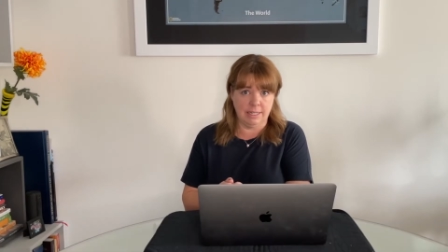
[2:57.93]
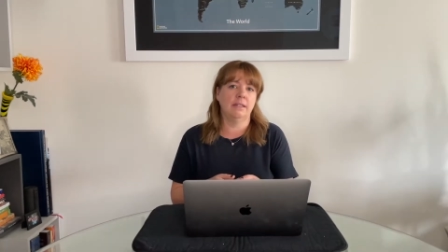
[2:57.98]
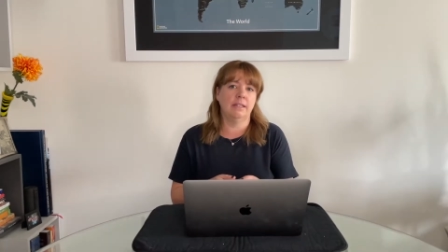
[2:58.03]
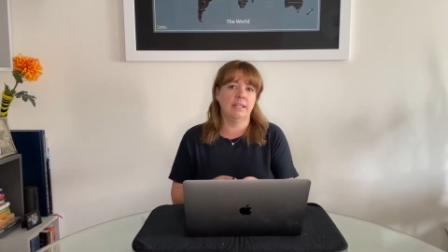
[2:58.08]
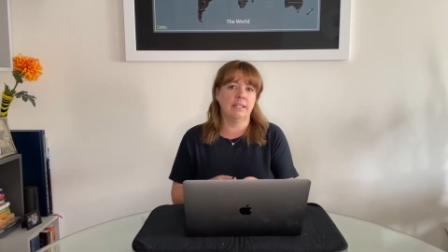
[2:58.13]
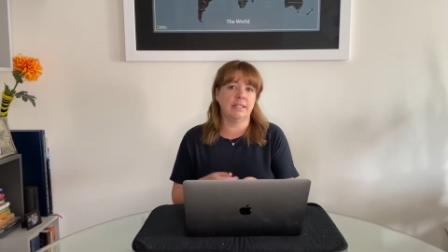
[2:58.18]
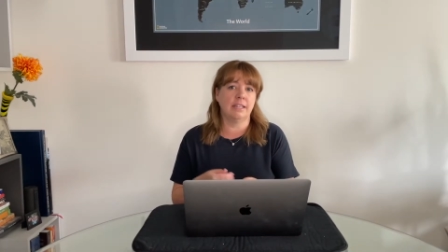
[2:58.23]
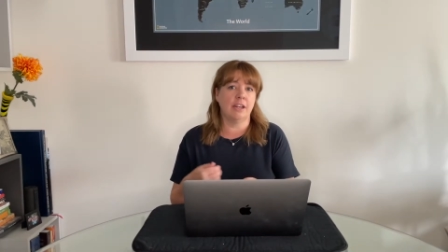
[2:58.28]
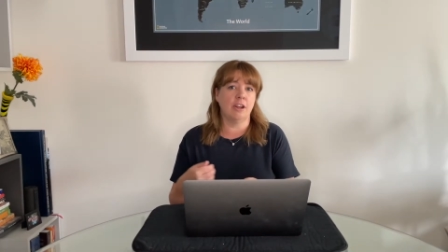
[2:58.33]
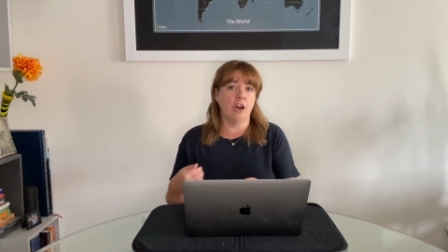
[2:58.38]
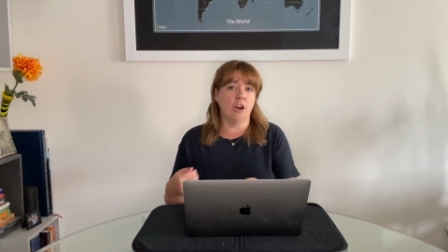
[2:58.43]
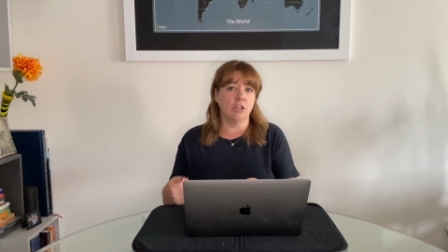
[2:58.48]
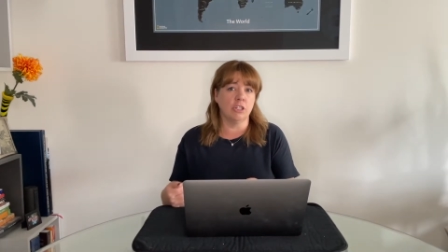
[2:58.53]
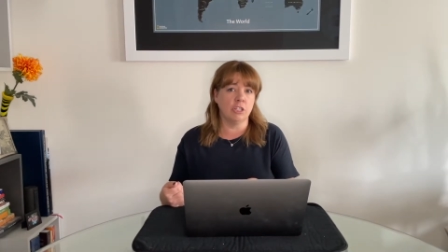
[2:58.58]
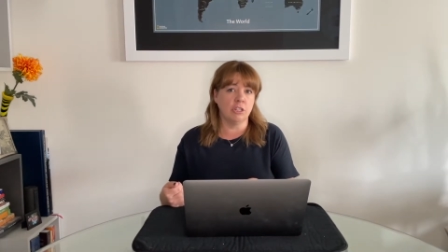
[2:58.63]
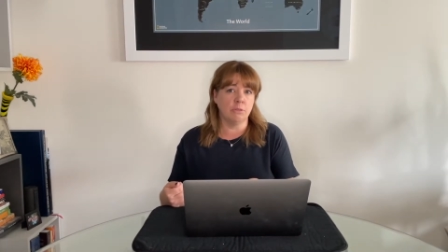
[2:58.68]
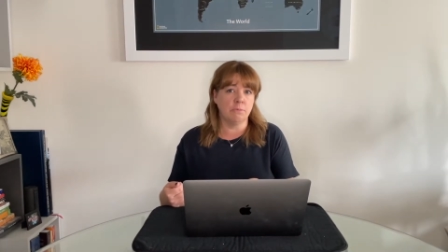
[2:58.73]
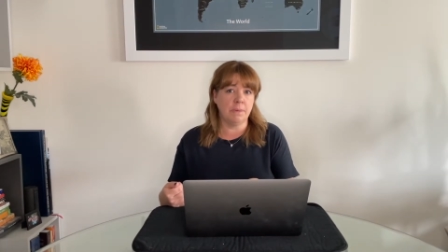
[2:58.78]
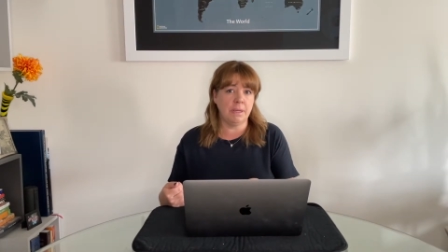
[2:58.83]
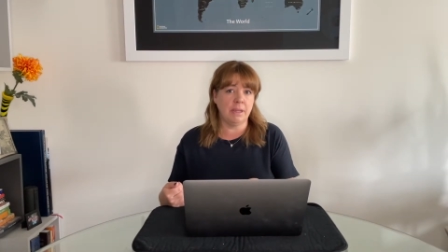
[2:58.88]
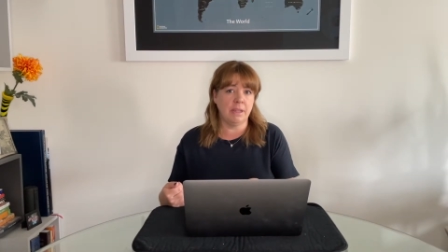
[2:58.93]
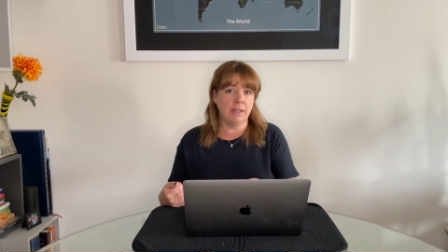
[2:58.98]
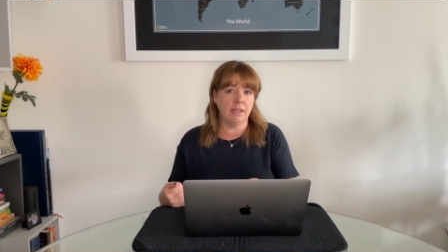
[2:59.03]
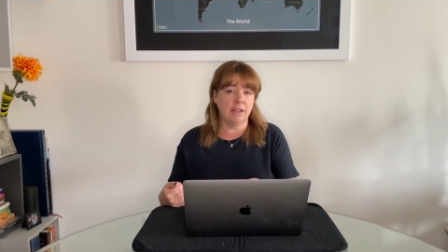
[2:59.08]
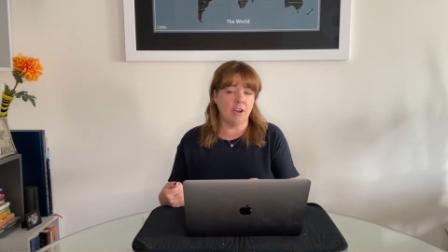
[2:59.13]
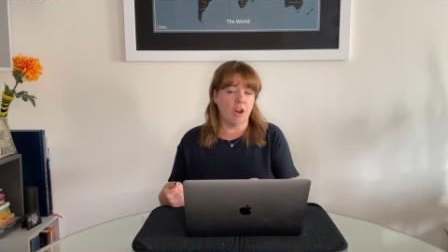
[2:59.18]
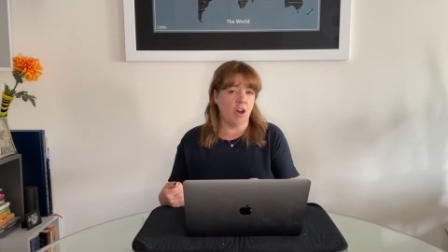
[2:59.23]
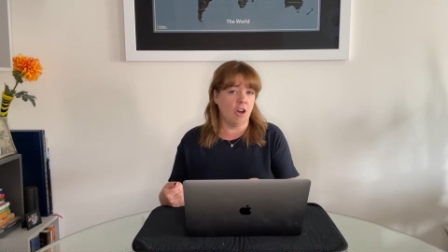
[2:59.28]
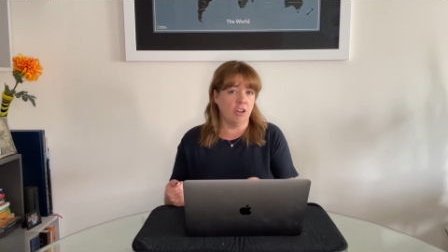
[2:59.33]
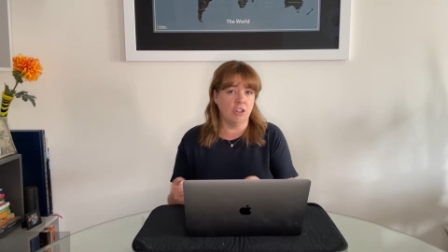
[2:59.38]
This can also be
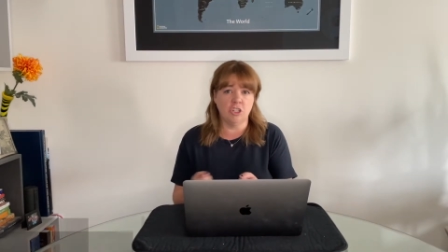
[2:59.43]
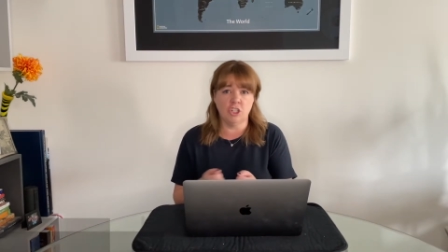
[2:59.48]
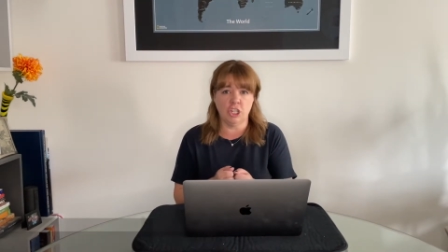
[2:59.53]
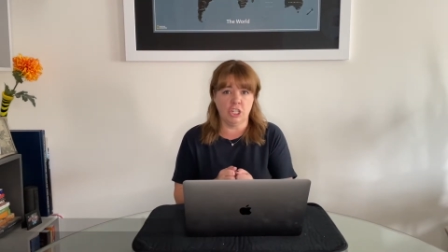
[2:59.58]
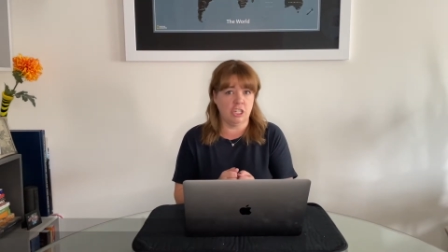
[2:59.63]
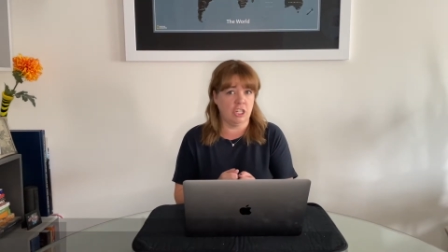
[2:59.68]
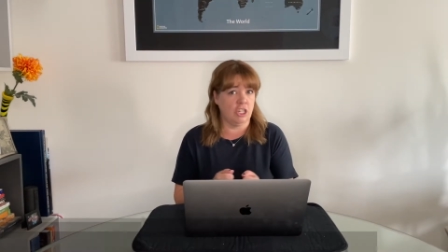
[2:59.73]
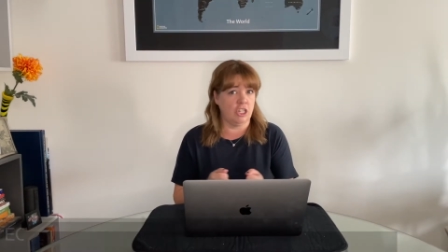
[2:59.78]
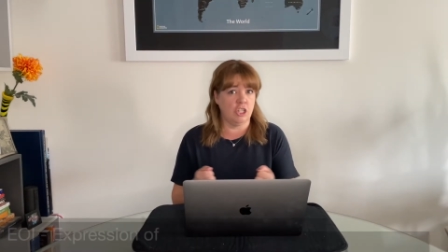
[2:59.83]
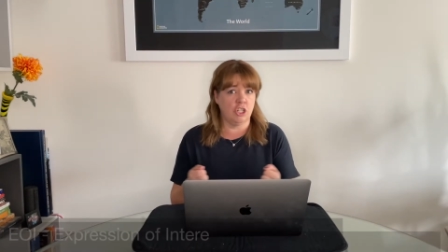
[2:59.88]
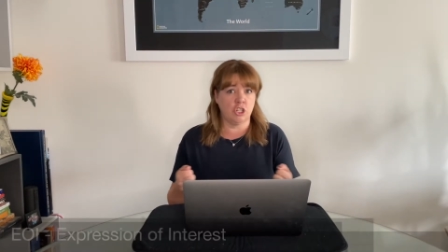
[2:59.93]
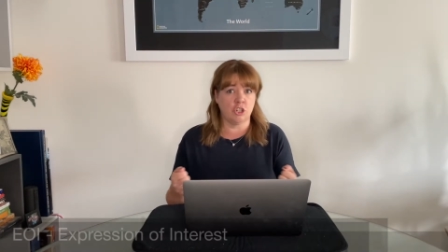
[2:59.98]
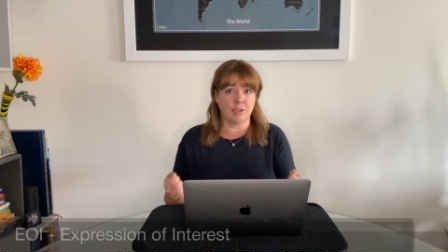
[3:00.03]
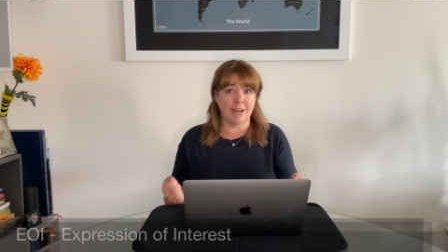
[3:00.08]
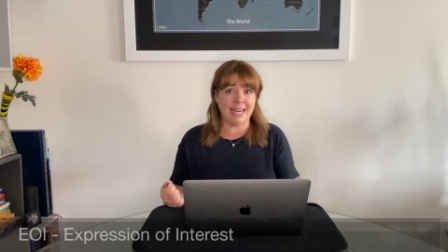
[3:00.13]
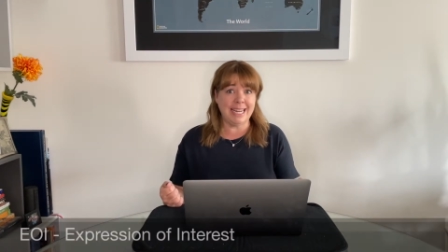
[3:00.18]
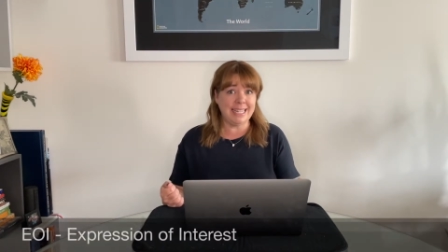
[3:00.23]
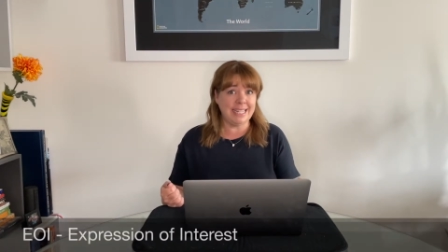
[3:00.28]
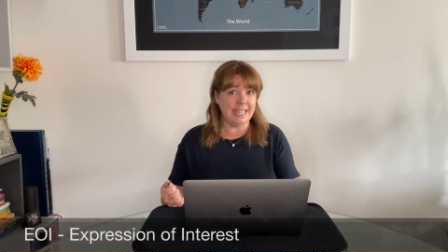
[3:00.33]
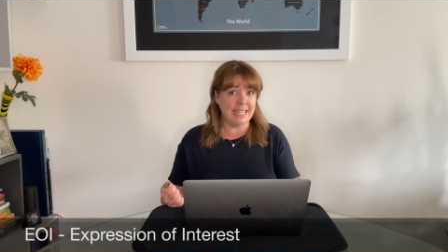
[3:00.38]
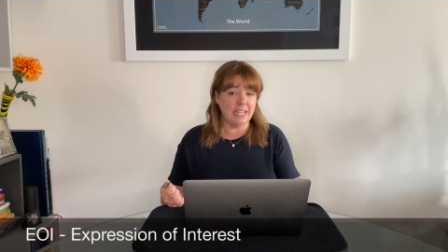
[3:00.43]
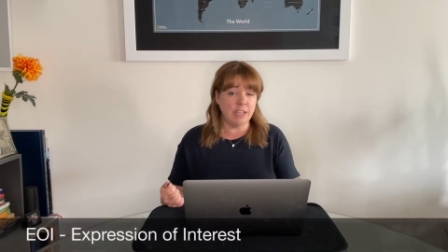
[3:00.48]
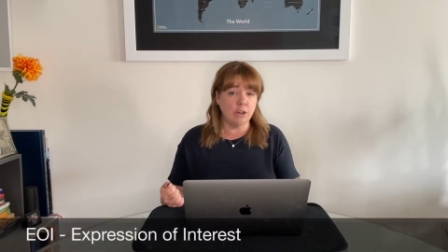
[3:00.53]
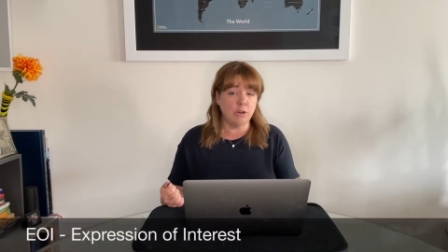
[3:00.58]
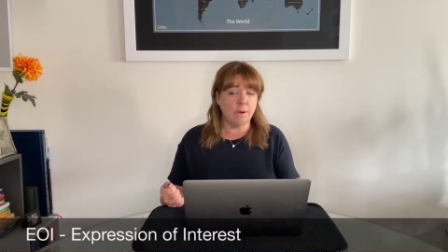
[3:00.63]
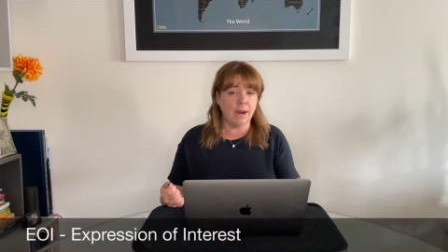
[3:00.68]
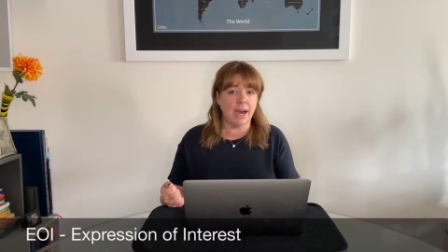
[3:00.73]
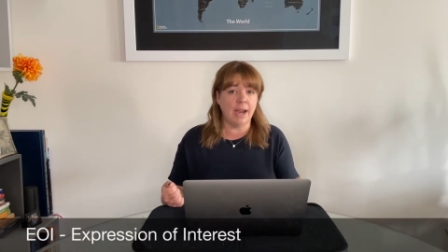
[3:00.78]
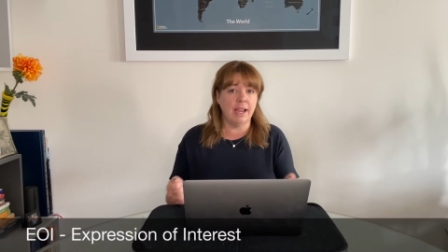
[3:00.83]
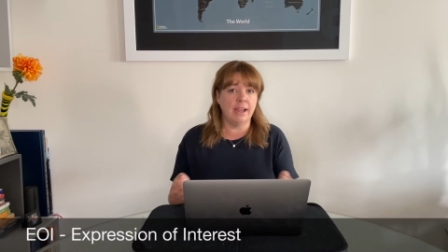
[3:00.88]
called just a straight
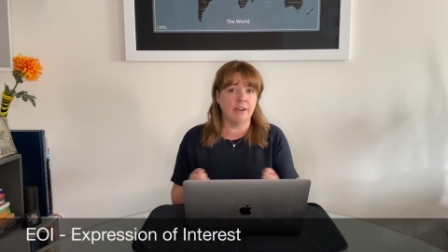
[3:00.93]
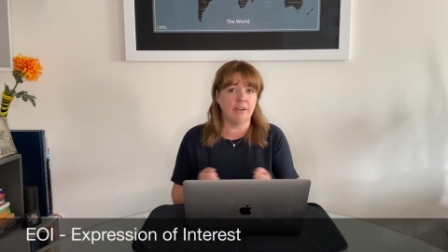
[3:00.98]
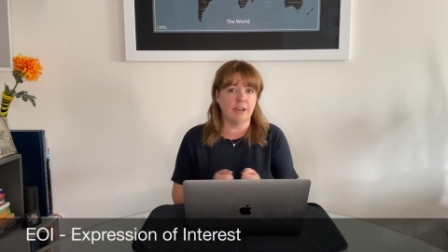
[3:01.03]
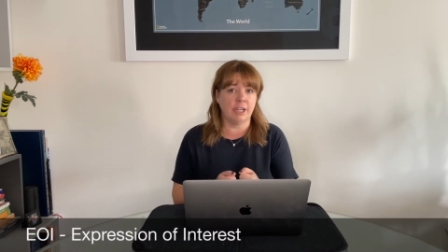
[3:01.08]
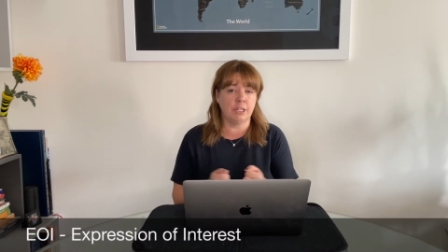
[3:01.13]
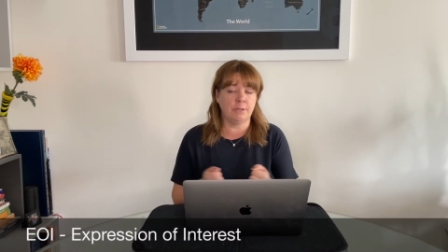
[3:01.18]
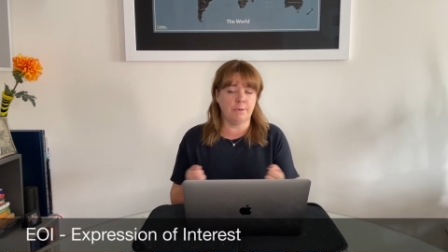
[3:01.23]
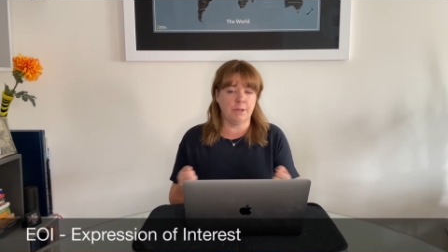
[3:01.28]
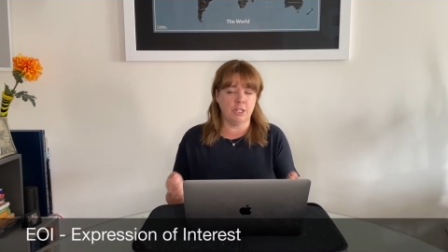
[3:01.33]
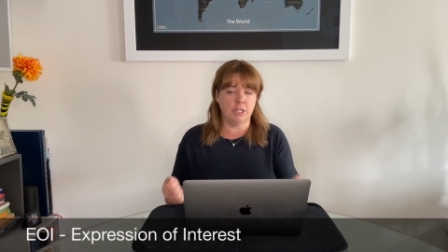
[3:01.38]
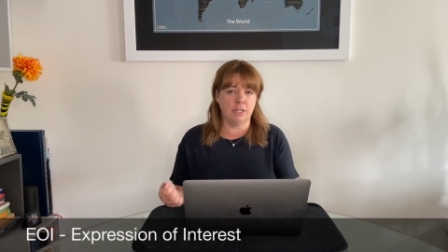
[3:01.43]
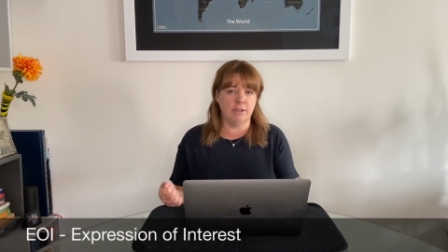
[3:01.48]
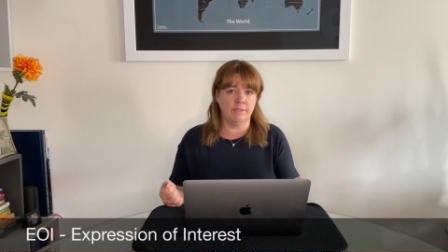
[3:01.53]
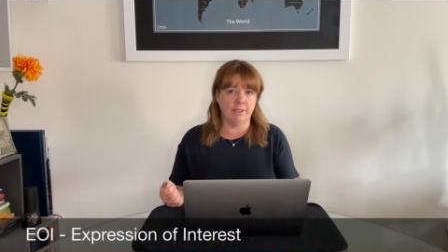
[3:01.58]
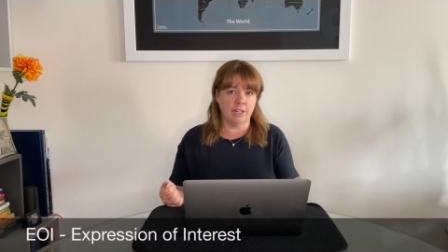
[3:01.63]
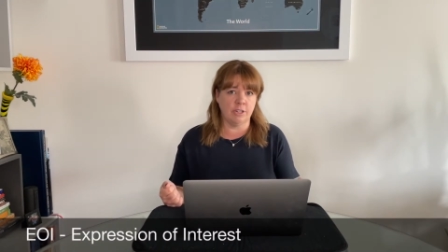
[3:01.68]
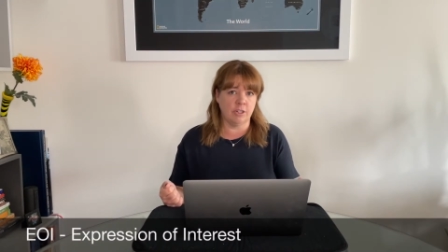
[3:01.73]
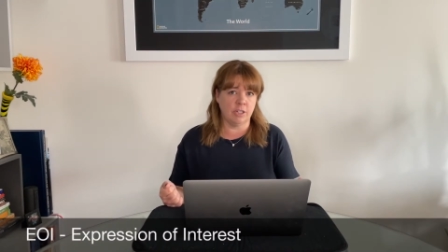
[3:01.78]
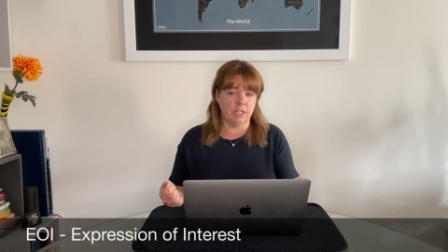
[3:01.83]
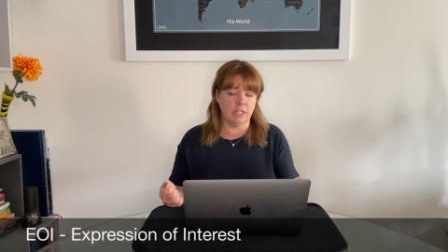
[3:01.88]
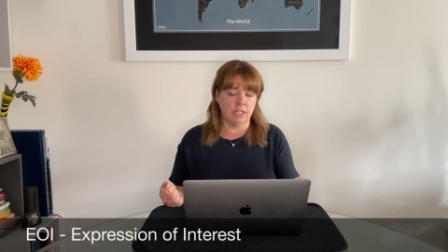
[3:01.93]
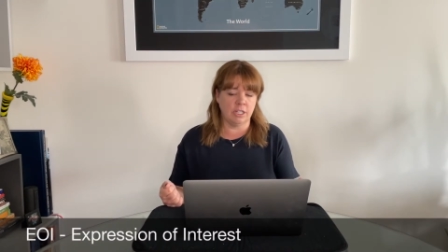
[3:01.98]
EOI, or expression of interest